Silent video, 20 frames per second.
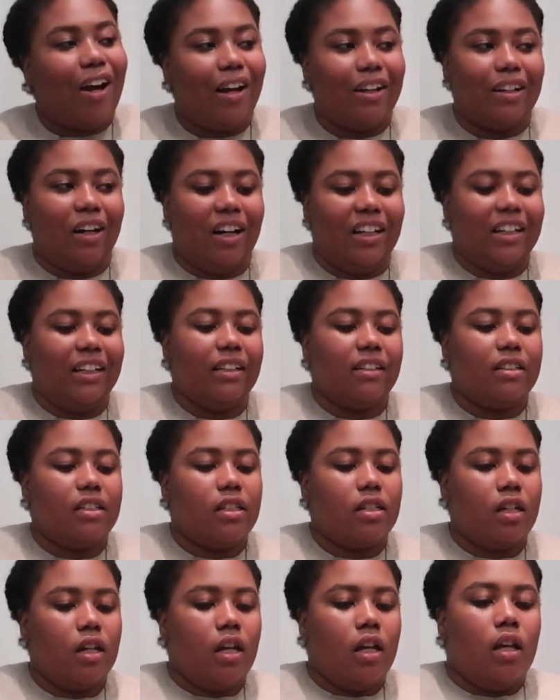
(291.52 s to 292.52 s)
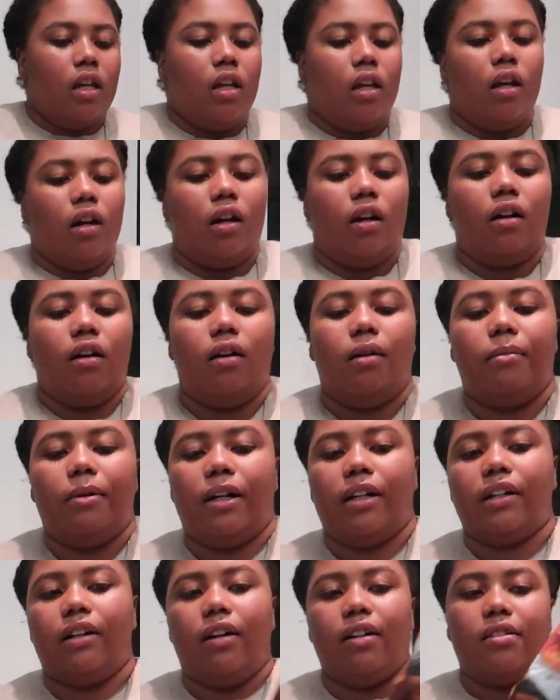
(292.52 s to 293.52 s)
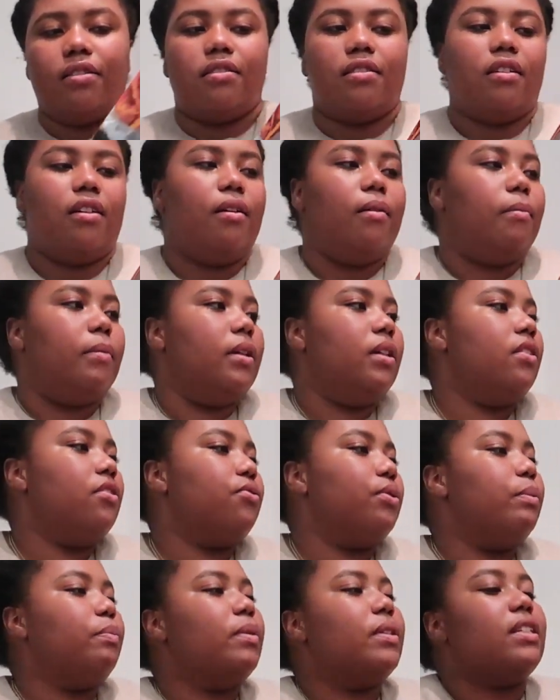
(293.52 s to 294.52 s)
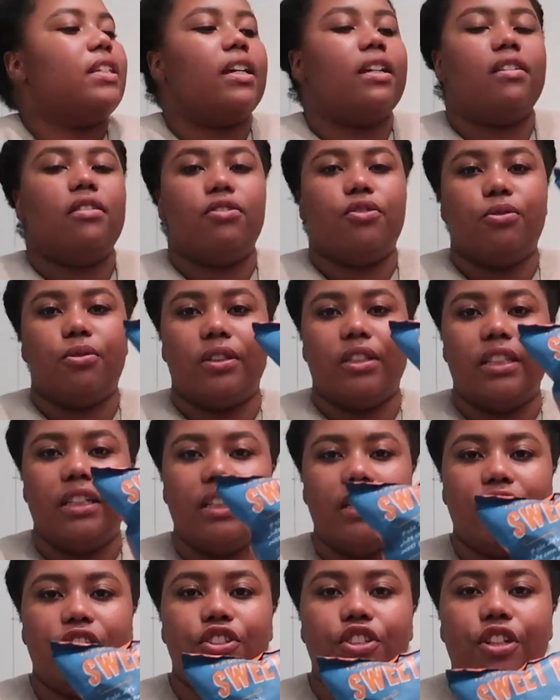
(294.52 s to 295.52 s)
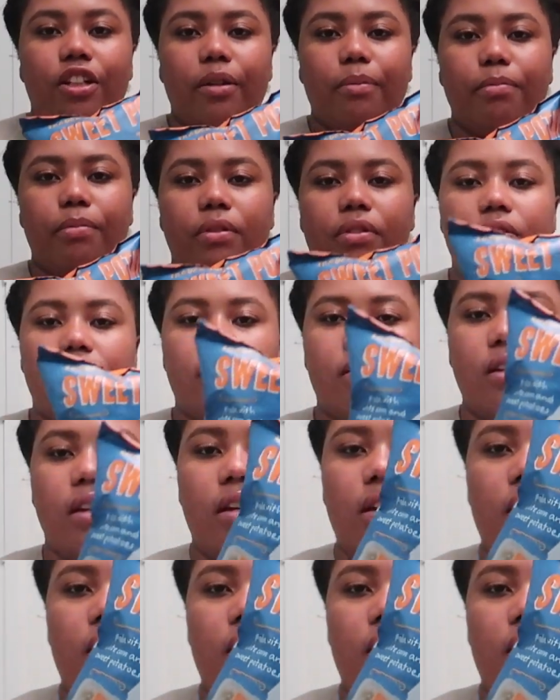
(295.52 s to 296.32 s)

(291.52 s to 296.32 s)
I got it. Um, I got some sweet potato tortilla chips.